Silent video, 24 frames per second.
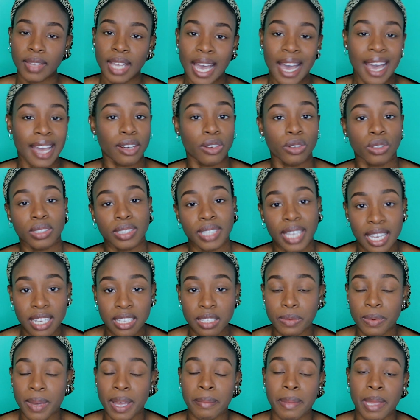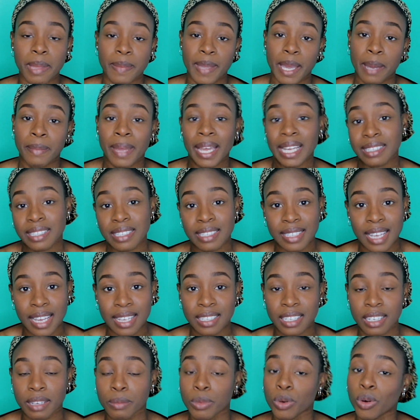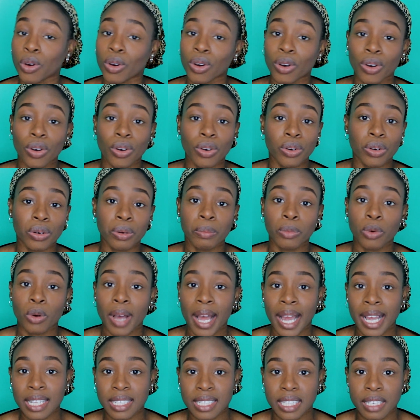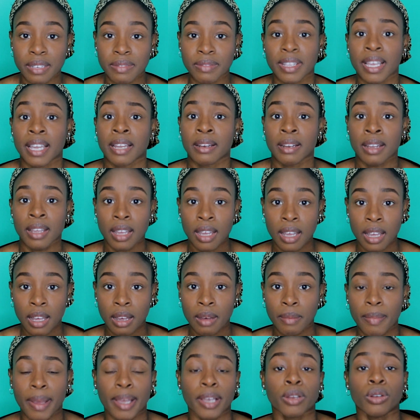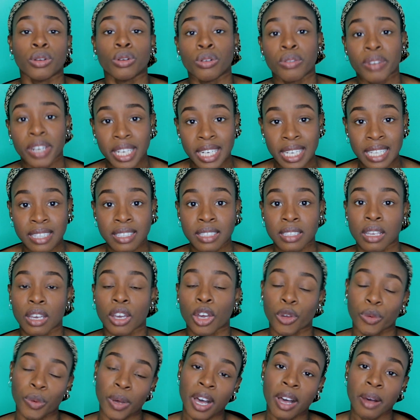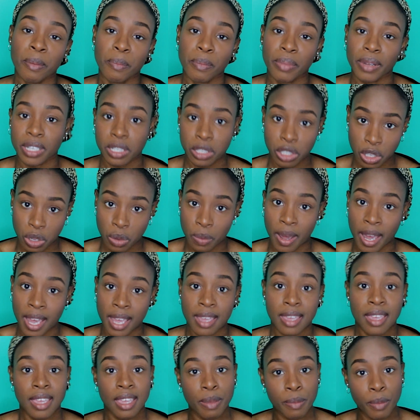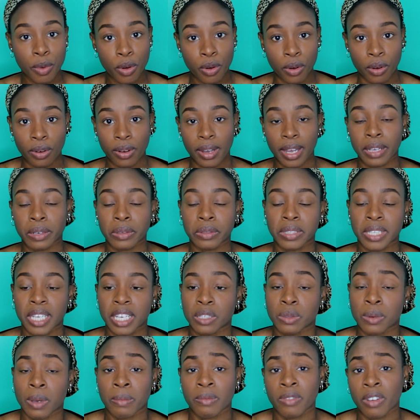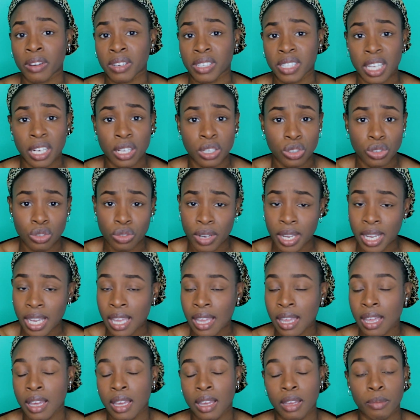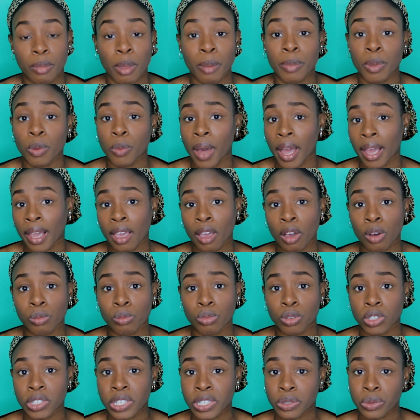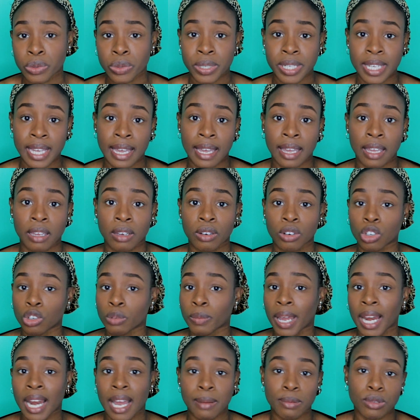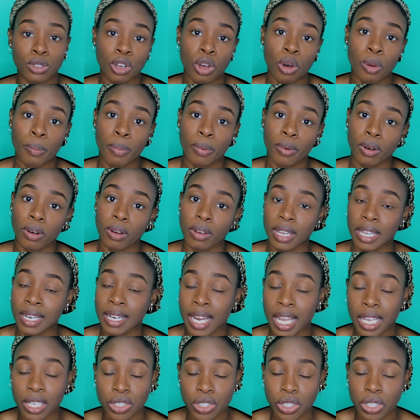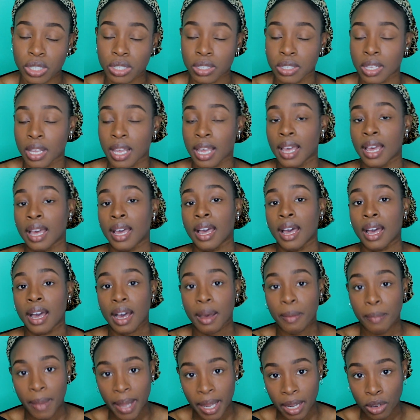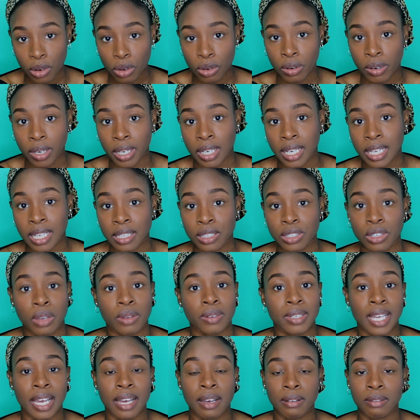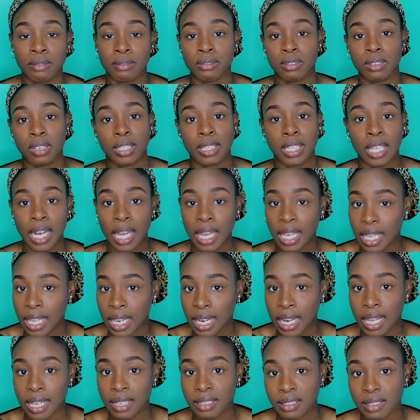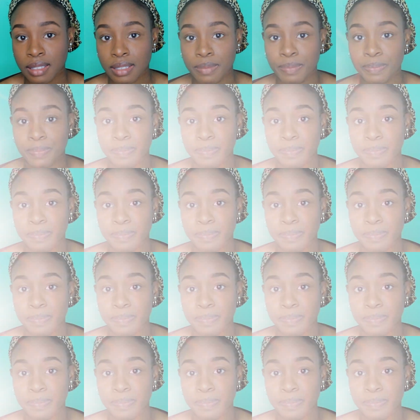And on days where maybe I'm exercising more or more active, then my caloric needs go up, and so I eat more. And on days where I'm very sedentary, maybe working on projects all day on my laptop in lectures, my caloric needs go down and then I eat less.